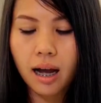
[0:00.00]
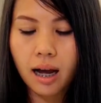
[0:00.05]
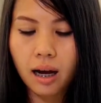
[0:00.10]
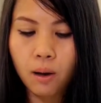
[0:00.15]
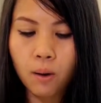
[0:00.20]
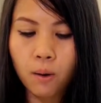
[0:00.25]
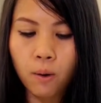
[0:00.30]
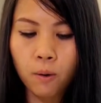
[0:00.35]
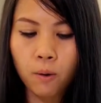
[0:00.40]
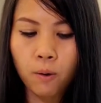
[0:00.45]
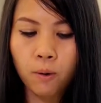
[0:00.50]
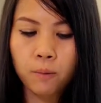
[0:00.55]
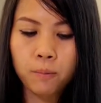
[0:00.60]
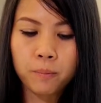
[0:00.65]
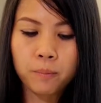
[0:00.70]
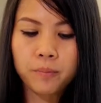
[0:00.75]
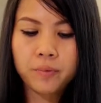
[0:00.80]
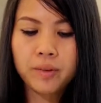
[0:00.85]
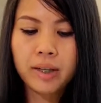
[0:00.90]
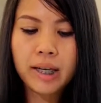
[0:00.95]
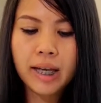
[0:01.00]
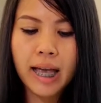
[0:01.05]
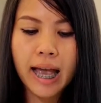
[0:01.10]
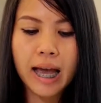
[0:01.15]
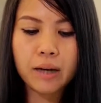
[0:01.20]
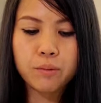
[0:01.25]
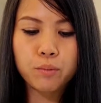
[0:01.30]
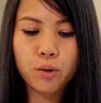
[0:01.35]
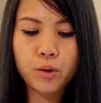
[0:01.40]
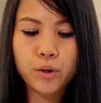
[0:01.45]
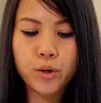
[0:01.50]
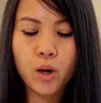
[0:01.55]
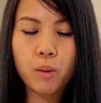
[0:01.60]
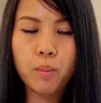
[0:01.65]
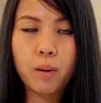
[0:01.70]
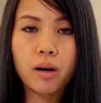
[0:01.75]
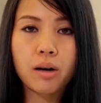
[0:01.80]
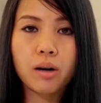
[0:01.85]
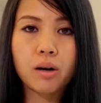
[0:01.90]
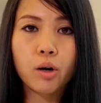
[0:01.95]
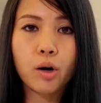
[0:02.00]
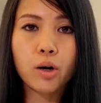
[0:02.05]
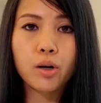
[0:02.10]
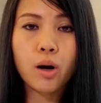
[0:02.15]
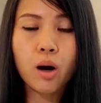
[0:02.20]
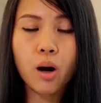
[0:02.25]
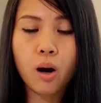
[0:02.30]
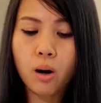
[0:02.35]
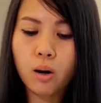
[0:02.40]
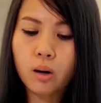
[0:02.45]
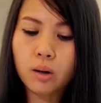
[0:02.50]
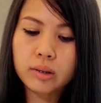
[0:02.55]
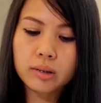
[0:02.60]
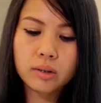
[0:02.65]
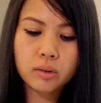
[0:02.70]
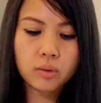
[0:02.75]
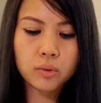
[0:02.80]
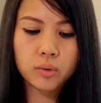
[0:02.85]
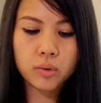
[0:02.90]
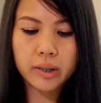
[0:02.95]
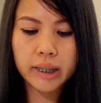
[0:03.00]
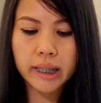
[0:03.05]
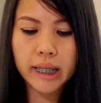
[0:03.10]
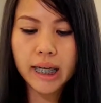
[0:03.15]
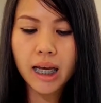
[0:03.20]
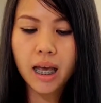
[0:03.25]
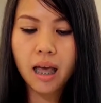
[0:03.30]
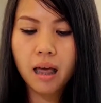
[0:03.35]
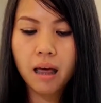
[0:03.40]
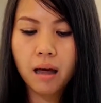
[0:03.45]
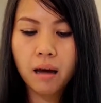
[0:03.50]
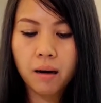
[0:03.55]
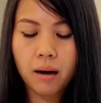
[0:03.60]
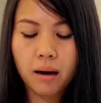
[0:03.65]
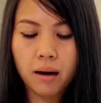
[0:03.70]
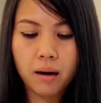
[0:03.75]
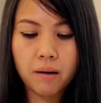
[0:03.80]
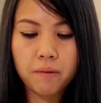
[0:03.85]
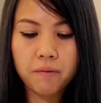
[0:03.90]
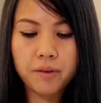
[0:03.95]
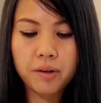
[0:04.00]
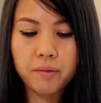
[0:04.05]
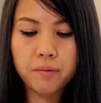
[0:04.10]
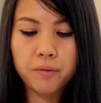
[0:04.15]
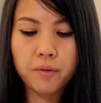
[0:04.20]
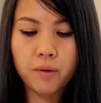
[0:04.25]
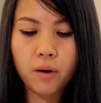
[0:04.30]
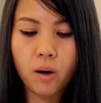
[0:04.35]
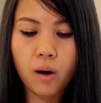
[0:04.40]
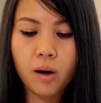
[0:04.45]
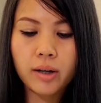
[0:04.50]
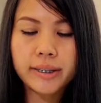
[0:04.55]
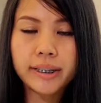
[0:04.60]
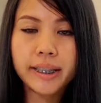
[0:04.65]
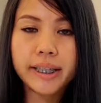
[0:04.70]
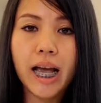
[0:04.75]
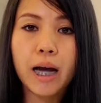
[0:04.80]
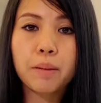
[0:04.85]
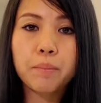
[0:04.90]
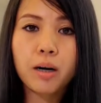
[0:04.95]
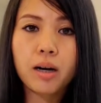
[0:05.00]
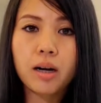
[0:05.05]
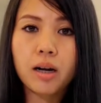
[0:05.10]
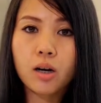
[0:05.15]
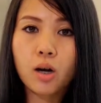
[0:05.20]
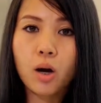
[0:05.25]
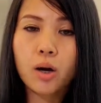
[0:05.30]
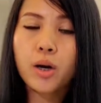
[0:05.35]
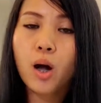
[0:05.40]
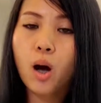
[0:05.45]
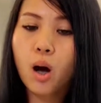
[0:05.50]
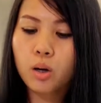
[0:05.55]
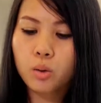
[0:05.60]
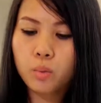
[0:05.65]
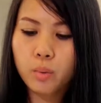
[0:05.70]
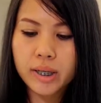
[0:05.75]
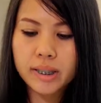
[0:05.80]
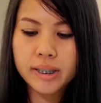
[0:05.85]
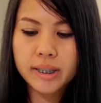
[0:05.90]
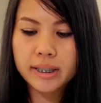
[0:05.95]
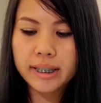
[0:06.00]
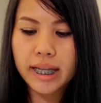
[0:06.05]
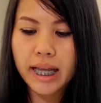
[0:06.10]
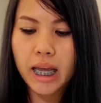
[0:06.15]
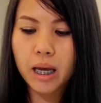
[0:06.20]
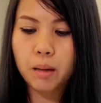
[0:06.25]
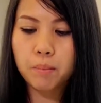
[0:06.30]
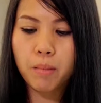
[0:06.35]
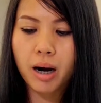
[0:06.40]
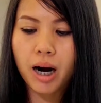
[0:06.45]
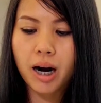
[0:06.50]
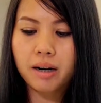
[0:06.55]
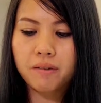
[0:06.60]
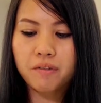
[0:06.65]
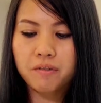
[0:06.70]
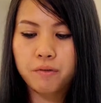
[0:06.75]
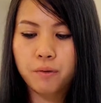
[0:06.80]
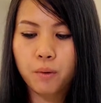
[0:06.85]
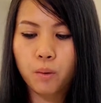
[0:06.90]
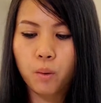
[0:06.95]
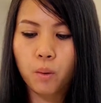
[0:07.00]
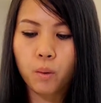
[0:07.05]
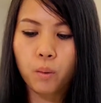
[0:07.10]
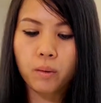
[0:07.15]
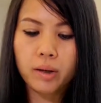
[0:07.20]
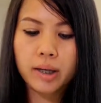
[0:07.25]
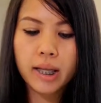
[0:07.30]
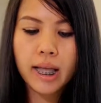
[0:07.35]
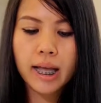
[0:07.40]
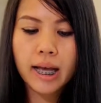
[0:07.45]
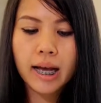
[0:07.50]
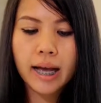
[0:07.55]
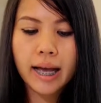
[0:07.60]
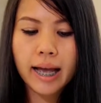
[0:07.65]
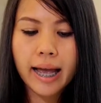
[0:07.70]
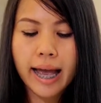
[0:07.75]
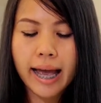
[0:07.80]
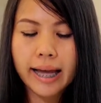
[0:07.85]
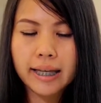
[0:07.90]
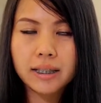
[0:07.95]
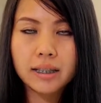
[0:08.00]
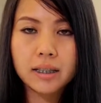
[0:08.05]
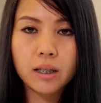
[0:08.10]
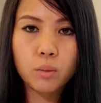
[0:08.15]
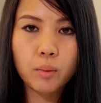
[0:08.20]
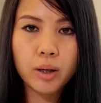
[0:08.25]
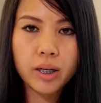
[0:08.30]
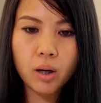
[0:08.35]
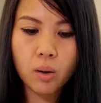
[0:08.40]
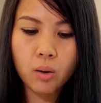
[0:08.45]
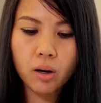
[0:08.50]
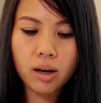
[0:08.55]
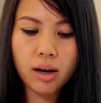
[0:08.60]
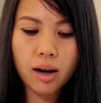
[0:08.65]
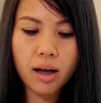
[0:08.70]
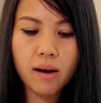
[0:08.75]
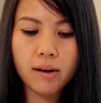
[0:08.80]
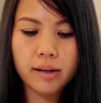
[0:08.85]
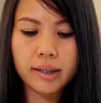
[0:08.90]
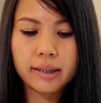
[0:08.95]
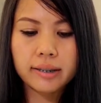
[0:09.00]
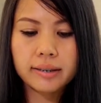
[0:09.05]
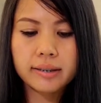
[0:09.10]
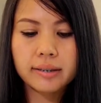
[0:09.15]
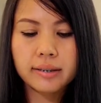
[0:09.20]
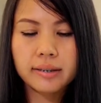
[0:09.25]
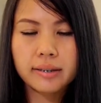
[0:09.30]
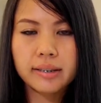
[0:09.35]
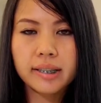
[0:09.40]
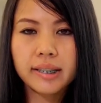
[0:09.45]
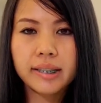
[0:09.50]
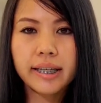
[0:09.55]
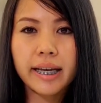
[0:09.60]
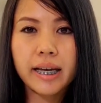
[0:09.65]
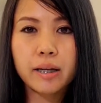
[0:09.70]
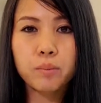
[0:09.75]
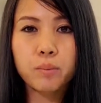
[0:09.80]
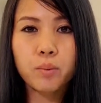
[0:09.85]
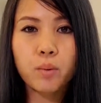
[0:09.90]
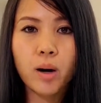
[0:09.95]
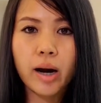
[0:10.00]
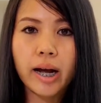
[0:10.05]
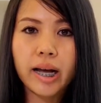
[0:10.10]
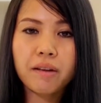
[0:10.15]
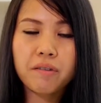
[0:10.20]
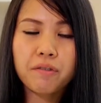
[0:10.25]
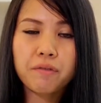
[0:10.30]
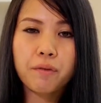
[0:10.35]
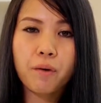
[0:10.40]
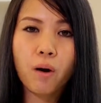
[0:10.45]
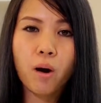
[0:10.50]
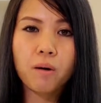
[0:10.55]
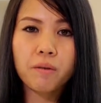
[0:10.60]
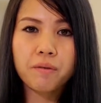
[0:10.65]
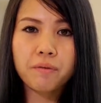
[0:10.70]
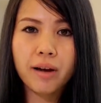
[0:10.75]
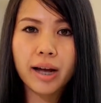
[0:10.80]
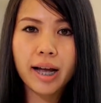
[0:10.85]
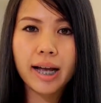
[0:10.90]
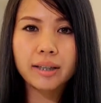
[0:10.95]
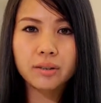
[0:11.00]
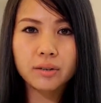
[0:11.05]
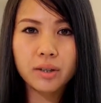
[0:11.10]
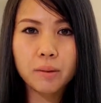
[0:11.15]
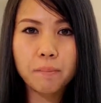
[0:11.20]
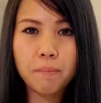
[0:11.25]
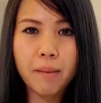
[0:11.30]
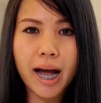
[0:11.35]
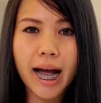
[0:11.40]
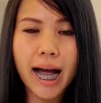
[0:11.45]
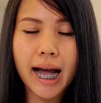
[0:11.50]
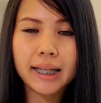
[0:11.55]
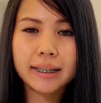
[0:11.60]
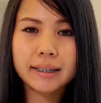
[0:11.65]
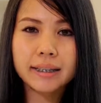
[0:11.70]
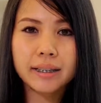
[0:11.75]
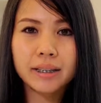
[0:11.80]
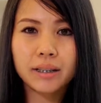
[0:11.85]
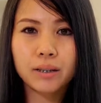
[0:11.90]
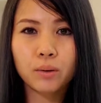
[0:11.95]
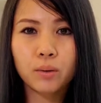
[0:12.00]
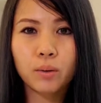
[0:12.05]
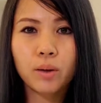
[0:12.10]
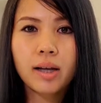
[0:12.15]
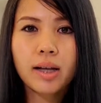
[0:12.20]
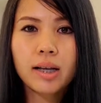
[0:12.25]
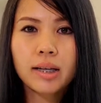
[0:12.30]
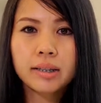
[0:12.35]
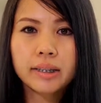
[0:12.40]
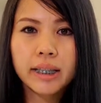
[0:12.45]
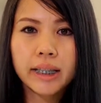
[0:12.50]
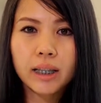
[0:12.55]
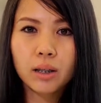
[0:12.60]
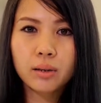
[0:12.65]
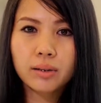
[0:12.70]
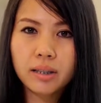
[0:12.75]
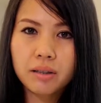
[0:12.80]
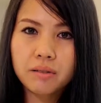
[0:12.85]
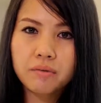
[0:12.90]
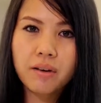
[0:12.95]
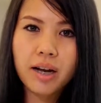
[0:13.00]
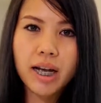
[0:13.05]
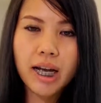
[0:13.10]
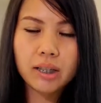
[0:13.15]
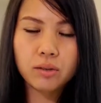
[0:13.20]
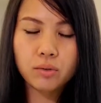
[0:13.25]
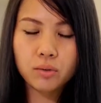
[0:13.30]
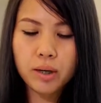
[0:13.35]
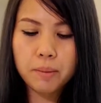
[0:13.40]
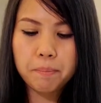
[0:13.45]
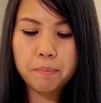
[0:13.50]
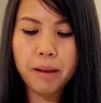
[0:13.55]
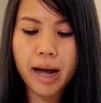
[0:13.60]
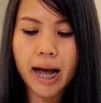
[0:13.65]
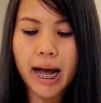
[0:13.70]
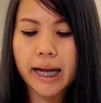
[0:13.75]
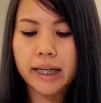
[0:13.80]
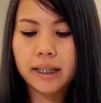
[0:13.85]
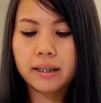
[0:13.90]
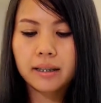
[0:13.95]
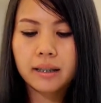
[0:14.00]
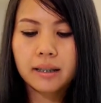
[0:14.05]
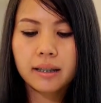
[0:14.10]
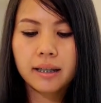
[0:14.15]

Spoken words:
a Home at Royal Paragon Hall 3, 5th floor, Siam Paragon on Wednesday, March 4 at 7 o'clock. Ticket price for 500 baht until 2,500 baht